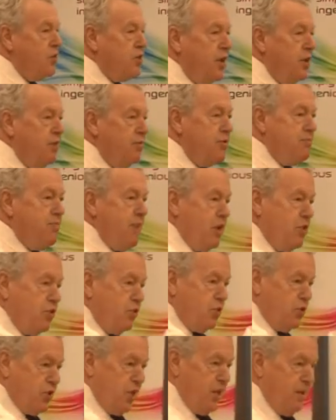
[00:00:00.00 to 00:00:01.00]
those
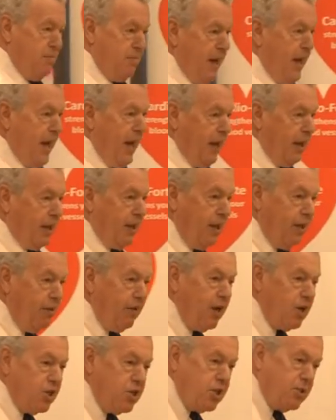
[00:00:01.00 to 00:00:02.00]
muscles on the back, the
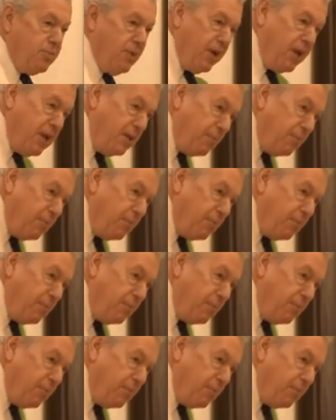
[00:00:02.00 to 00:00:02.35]
erector spinae